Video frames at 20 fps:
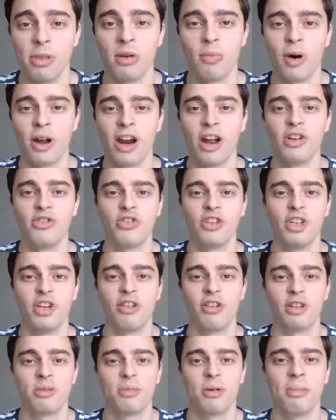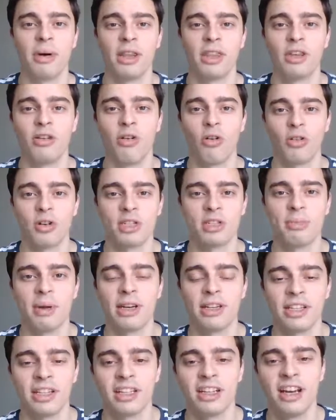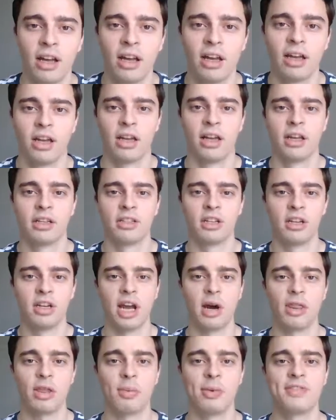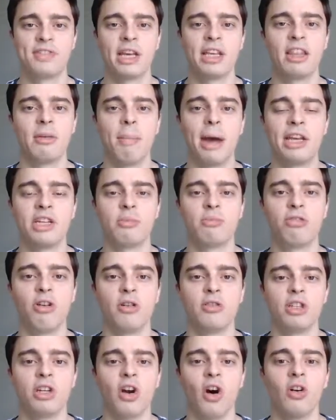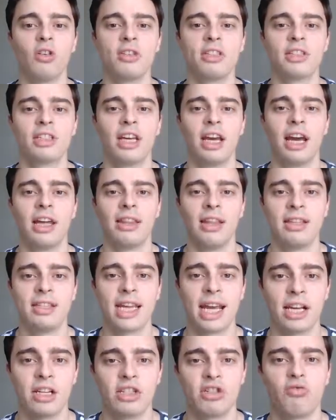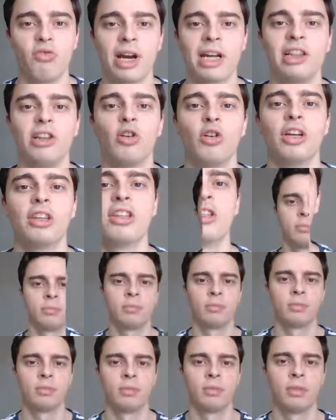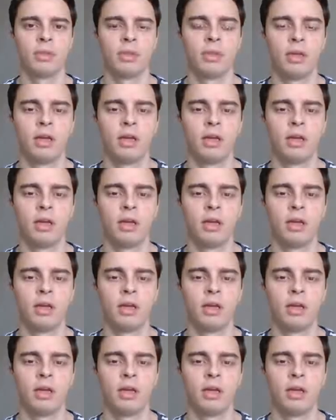€100 per month you're already spending. So now that we've seen the major pros and cons, let's take a direct look at the software.